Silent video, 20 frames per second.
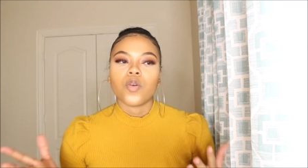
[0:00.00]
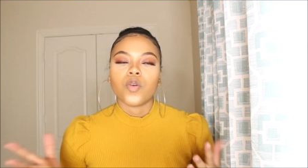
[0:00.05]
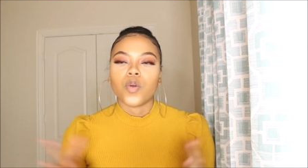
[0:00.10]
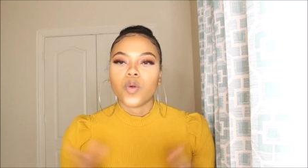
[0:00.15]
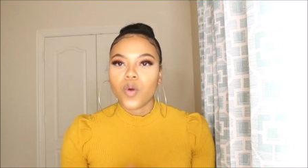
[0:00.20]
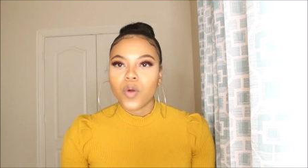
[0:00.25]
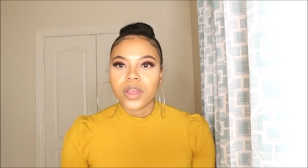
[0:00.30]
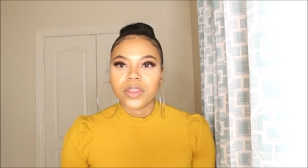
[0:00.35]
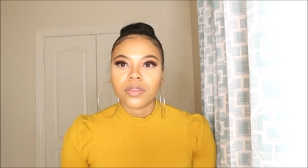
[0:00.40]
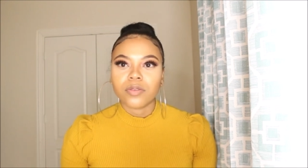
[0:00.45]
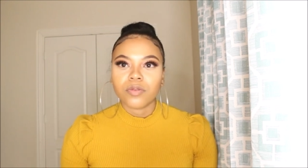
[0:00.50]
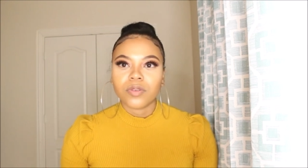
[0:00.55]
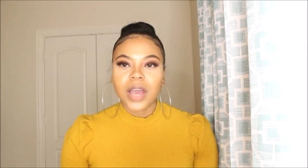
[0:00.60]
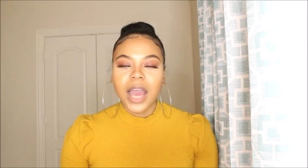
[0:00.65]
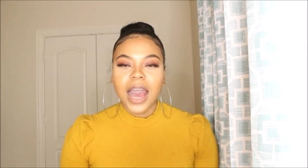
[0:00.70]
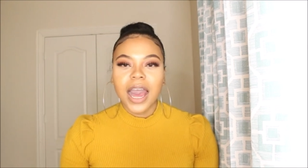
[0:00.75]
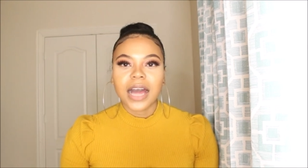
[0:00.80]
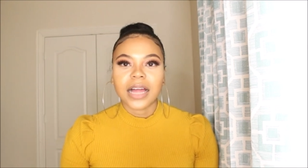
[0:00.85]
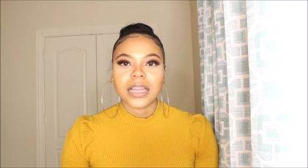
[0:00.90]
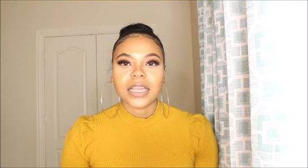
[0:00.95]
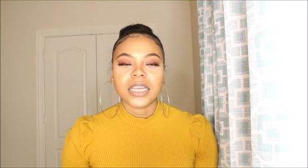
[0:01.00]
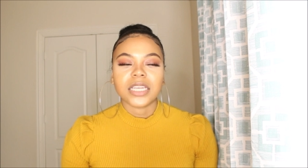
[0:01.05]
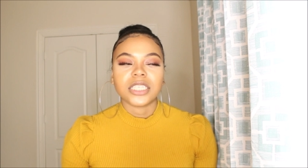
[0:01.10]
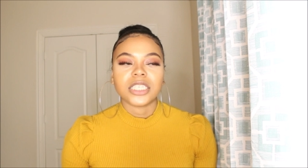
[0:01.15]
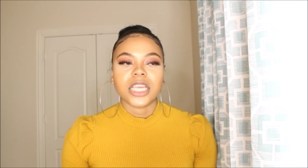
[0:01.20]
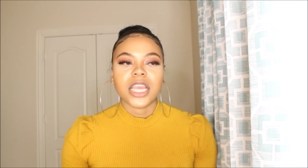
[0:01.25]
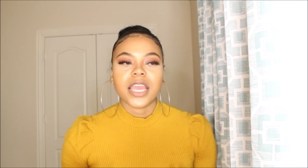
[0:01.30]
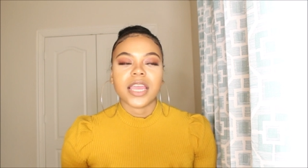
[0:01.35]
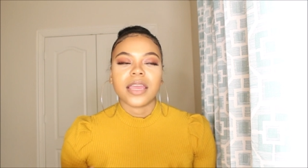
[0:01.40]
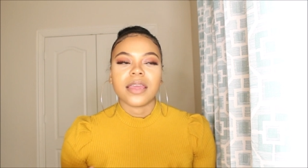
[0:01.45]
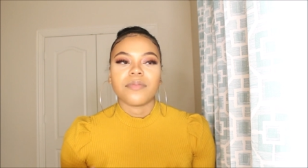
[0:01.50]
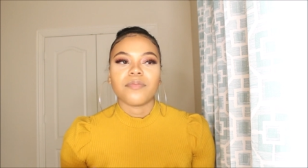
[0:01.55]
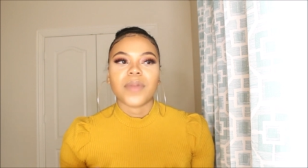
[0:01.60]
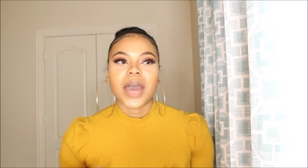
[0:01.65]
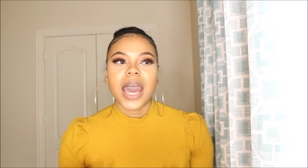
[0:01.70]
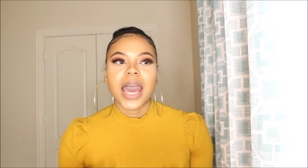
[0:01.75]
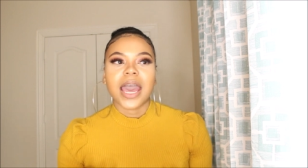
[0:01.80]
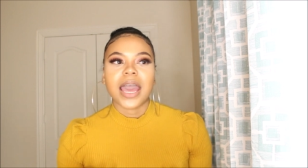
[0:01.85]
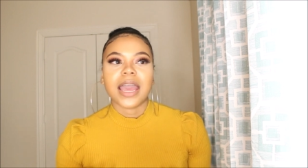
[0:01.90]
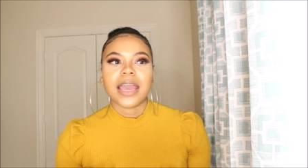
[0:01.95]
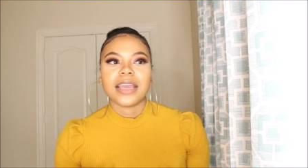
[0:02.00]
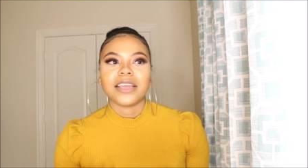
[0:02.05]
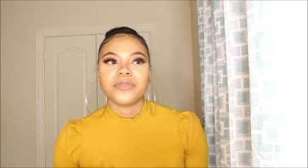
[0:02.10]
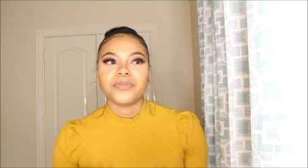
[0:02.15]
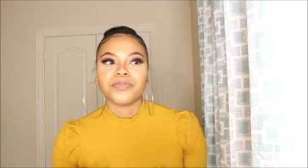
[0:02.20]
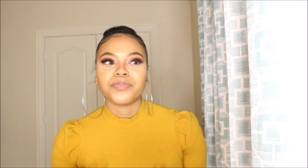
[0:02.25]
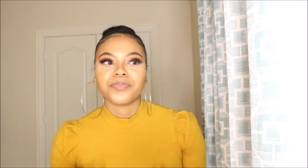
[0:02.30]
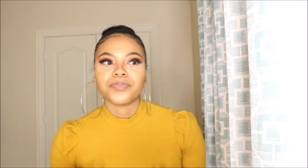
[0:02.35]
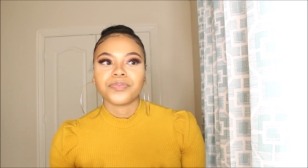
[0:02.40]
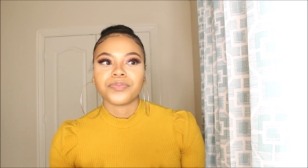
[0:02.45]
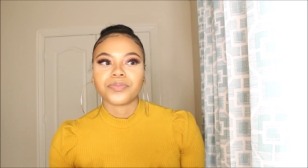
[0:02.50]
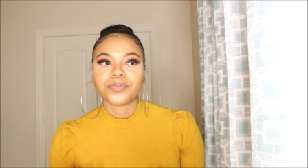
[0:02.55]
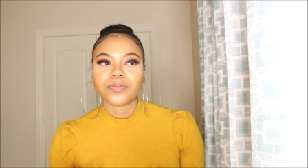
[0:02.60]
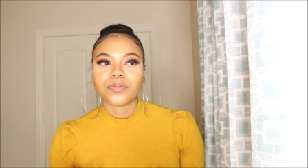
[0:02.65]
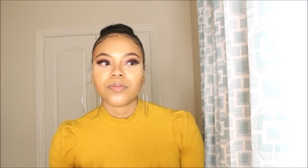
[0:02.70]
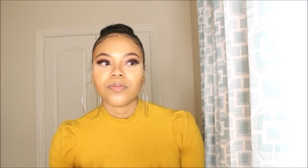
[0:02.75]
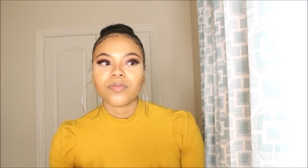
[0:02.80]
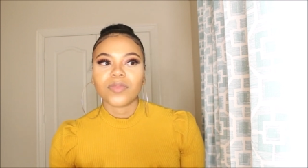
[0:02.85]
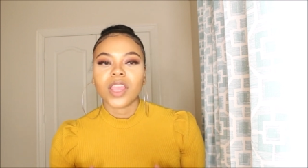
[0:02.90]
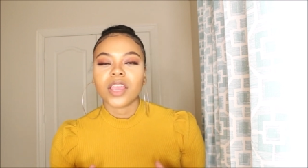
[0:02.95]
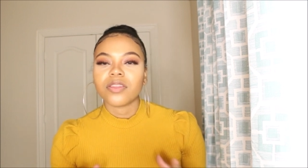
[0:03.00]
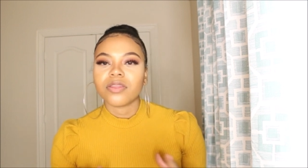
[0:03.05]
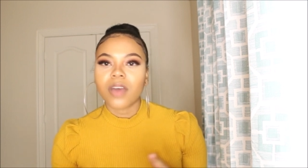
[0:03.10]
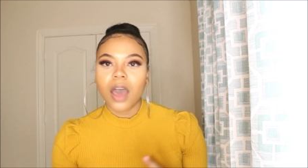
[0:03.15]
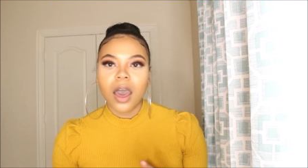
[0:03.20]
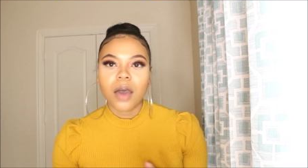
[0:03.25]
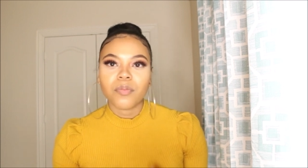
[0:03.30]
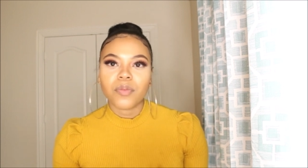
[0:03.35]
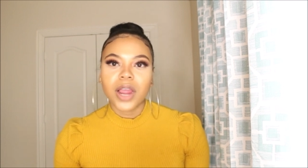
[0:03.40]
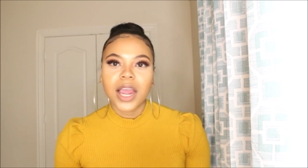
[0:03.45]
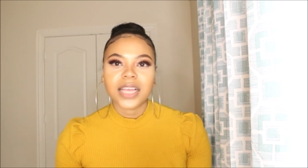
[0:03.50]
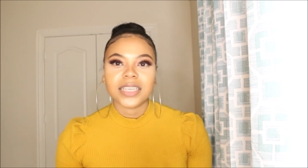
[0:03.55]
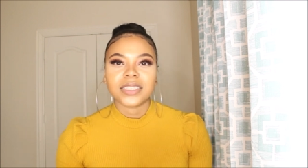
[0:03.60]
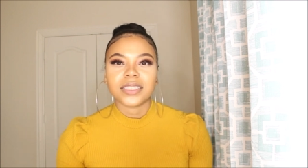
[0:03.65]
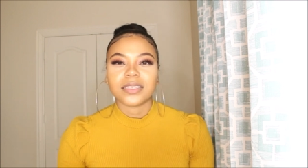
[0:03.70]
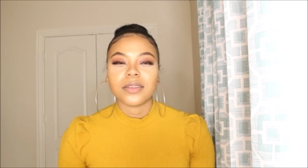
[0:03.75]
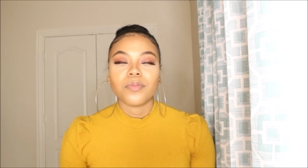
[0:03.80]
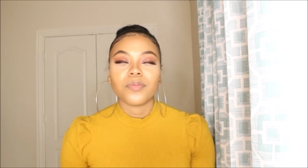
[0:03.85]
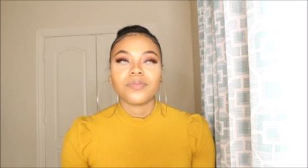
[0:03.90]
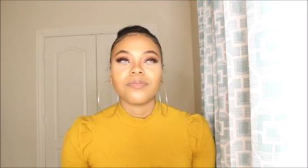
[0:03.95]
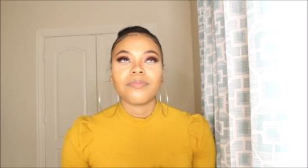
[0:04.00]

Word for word: going through college and my thought process